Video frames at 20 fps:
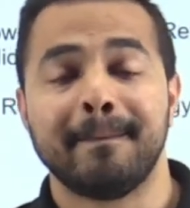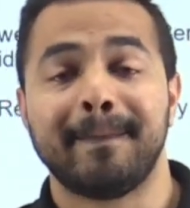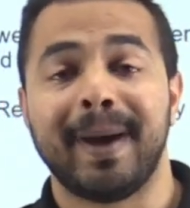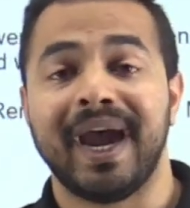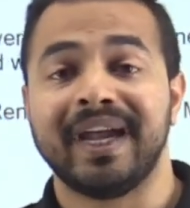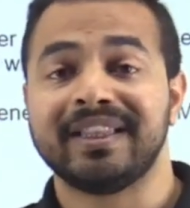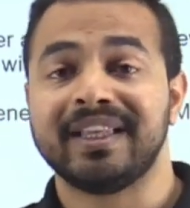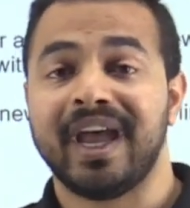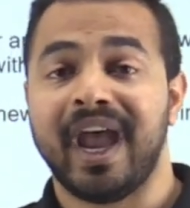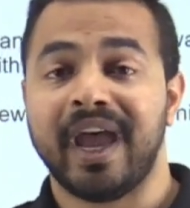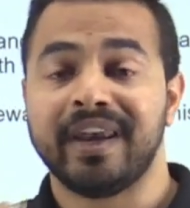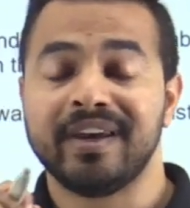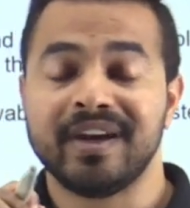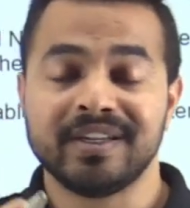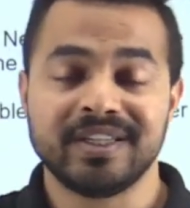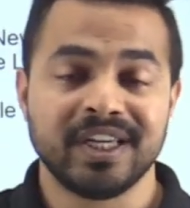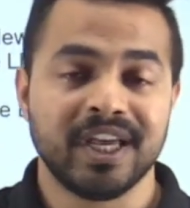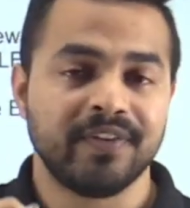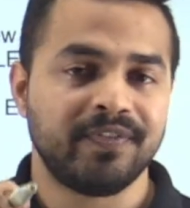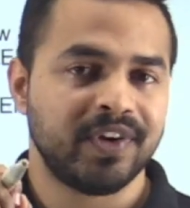by the
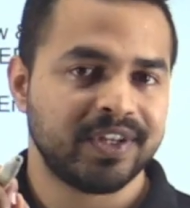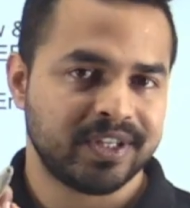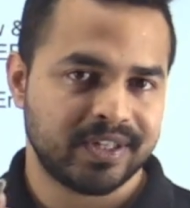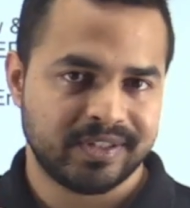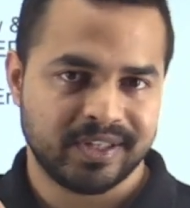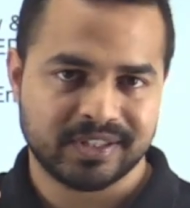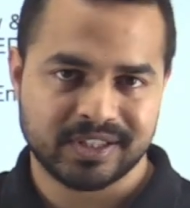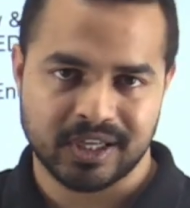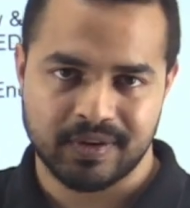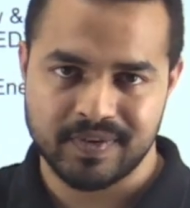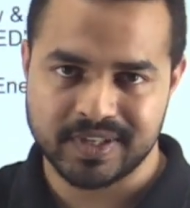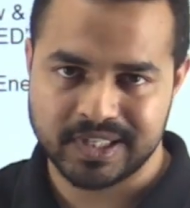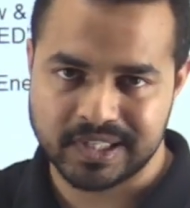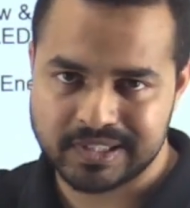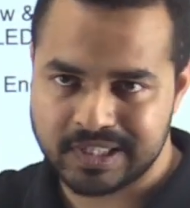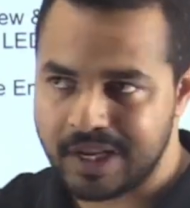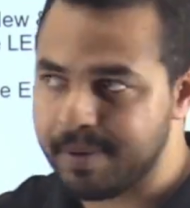Energy Efficiency Services